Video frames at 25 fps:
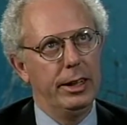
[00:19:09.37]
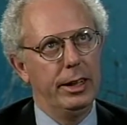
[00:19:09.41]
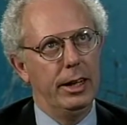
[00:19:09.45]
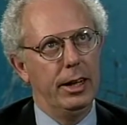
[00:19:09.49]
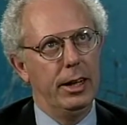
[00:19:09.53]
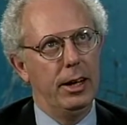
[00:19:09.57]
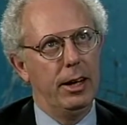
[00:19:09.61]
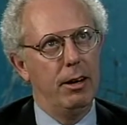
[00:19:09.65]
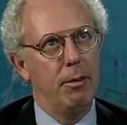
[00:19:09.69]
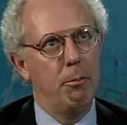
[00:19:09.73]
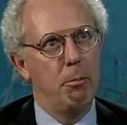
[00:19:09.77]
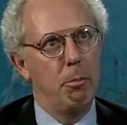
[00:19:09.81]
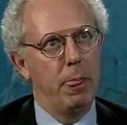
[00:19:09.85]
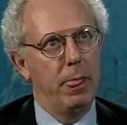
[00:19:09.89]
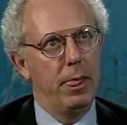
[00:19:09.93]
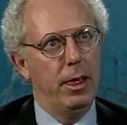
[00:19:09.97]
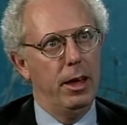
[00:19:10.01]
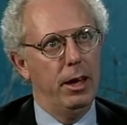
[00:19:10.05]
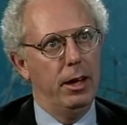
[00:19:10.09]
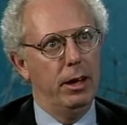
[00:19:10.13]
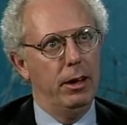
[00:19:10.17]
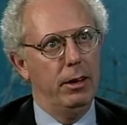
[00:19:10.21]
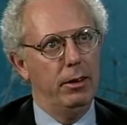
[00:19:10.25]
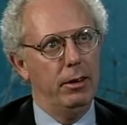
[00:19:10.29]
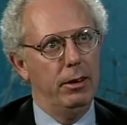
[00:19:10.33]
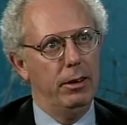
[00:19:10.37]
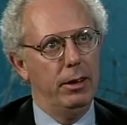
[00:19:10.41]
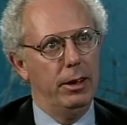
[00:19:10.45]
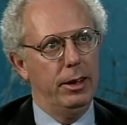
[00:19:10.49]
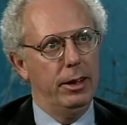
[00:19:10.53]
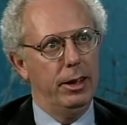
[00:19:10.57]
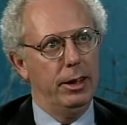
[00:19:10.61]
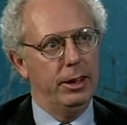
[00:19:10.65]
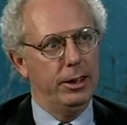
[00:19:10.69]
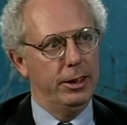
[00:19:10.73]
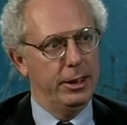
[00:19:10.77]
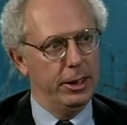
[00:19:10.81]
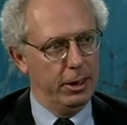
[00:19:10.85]
Uh,
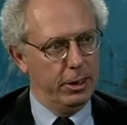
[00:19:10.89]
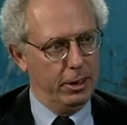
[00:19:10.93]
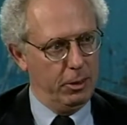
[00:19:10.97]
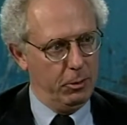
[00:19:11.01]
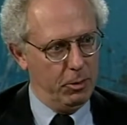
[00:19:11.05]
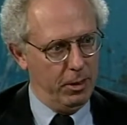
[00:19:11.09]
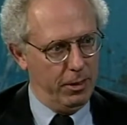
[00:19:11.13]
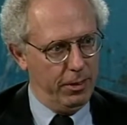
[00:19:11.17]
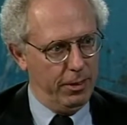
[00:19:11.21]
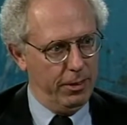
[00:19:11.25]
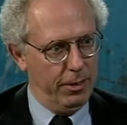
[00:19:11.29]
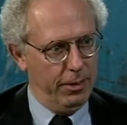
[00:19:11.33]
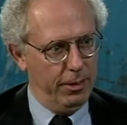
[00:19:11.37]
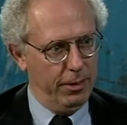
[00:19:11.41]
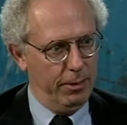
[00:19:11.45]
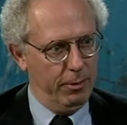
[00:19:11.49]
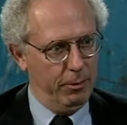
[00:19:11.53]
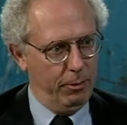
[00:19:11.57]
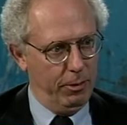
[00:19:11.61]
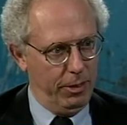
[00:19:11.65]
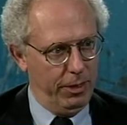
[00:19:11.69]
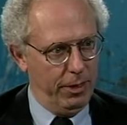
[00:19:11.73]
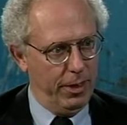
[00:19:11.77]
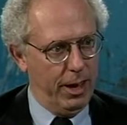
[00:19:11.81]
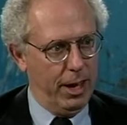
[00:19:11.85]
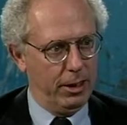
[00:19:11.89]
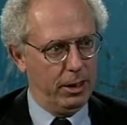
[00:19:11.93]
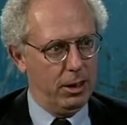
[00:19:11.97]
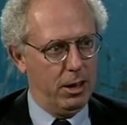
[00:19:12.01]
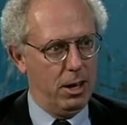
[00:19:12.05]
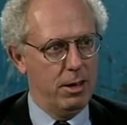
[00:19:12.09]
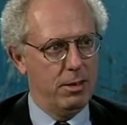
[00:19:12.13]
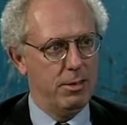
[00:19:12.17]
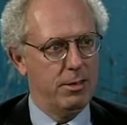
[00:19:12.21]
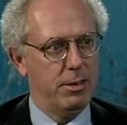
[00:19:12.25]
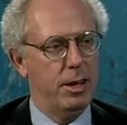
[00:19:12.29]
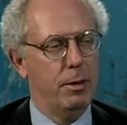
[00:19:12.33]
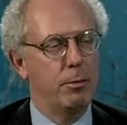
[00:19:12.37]
in dealing with, with that
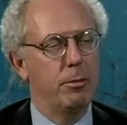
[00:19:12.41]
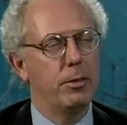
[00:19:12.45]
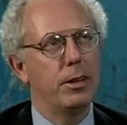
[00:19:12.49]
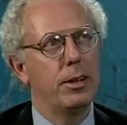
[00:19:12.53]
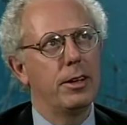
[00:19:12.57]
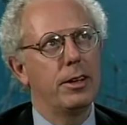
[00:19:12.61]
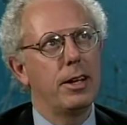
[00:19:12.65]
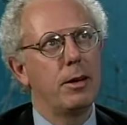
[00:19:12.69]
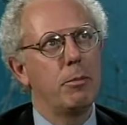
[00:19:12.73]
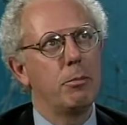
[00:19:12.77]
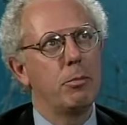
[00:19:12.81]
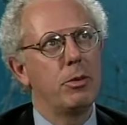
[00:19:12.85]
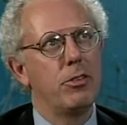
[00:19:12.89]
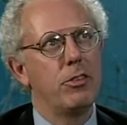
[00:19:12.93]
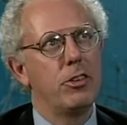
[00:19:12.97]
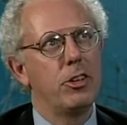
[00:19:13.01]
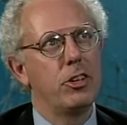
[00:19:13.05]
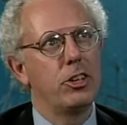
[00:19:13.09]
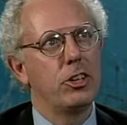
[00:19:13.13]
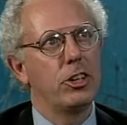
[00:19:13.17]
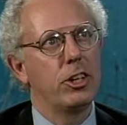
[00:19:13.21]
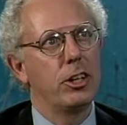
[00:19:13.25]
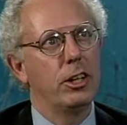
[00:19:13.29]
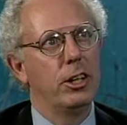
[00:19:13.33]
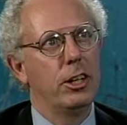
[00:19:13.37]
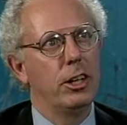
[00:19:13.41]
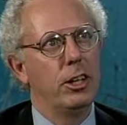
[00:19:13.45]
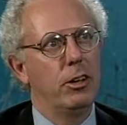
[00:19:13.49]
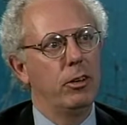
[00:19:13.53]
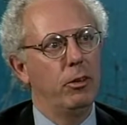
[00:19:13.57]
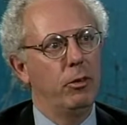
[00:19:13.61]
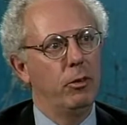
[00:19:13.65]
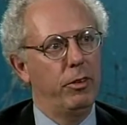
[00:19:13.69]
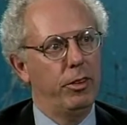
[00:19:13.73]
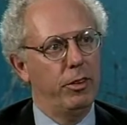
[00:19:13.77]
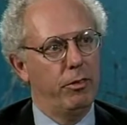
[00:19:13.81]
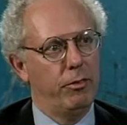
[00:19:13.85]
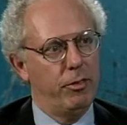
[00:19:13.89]
concept and that position,
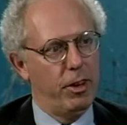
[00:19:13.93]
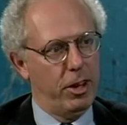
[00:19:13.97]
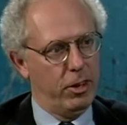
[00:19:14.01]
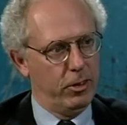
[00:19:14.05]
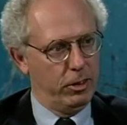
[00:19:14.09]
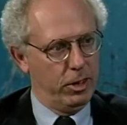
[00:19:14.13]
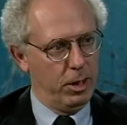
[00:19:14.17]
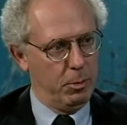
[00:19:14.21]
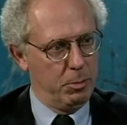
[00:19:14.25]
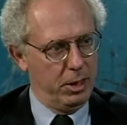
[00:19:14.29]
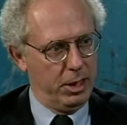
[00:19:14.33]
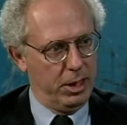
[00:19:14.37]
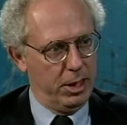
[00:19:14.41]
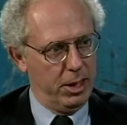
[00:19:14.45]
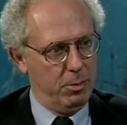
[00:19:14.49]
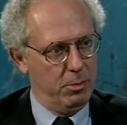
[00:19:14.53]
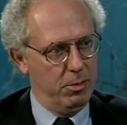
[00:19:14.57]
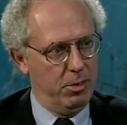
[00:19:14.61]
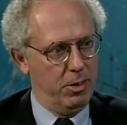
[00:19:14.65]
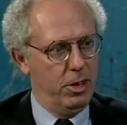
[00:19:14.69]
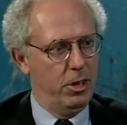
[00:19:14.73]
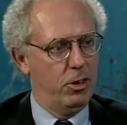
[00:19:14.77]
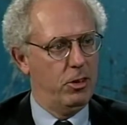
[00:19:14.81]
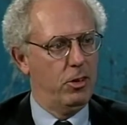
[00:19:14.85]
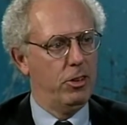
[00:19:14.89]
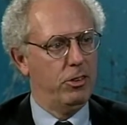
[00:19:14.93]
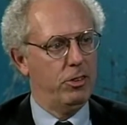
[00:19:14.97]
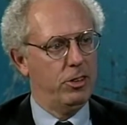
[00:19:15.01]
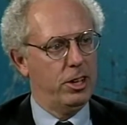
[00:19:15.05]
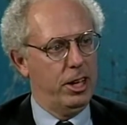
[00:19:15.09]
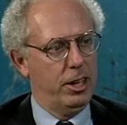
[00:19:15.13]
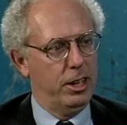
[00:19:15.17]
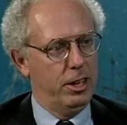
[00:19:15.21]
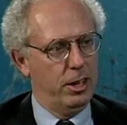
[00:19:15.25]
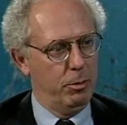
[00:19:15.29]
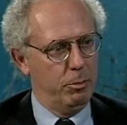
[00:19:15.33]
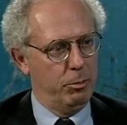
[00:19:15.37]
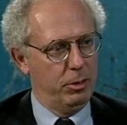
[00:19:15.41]
when the federal government comes in or the
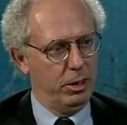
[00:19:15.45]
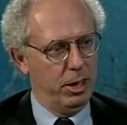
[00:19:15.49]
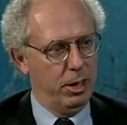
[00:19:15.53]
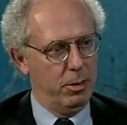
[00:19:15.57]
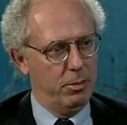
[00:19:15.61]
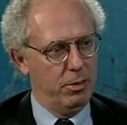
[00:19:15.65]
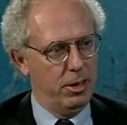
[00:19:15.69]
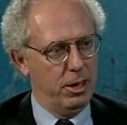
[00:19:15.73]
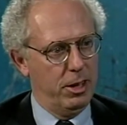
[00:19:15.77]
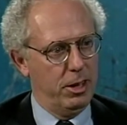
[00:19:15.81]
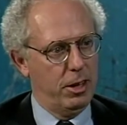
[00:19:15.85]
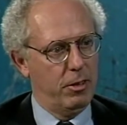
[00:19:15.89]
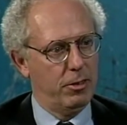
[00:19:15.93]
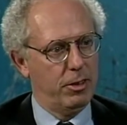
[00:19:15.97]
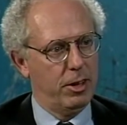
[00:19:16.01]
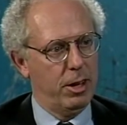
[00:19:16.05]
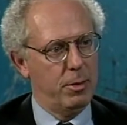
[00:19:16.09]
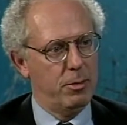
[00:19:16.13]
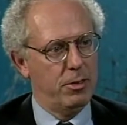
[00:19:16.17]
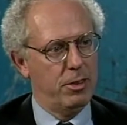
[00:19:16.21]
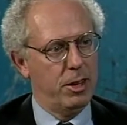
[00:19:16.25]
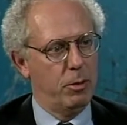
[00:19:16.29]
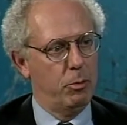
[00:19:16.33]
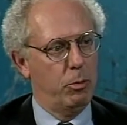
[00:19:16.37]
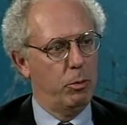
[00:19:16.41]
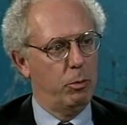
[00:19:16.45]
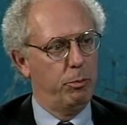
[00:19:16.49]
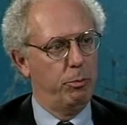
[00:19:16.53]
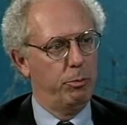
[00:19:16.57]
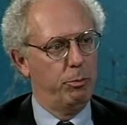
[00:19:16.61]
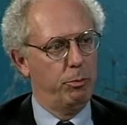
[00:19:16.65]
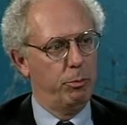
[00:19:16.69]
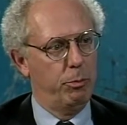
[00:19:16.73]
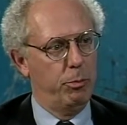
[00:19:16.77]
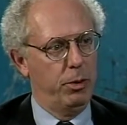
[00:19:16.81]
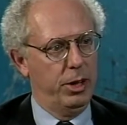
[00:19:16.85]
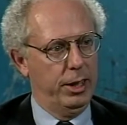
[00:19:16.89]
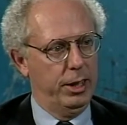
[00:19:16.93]
state government comes in, oftentimes they will
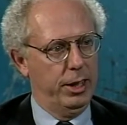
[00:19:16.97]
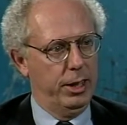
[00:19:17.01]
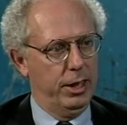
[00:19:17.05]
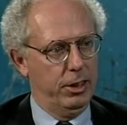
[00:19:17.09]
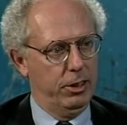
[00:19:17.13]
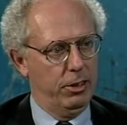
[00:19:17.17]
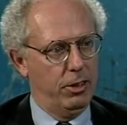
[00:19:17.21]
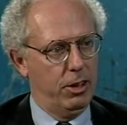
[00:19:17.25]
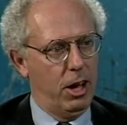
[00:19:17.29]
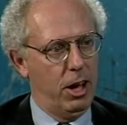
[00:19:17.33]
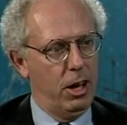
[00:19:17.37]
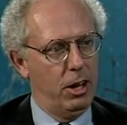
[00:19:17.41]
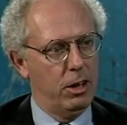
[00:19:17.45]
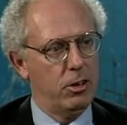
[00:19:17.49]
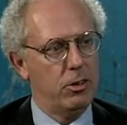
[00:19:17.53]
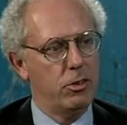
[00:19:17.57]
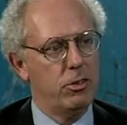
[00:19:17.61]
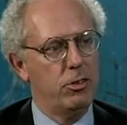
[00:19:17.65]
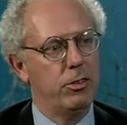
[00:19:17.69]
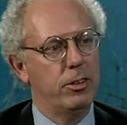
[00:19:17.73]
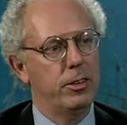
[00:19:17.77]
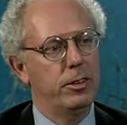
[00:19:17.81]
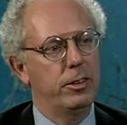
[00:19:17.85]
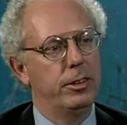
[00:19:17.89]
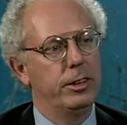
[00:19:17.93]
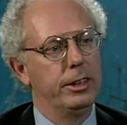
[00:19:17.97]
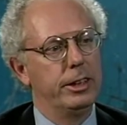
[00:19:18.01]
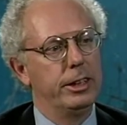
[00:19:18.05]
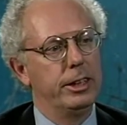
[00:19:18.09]
bring in dollars and,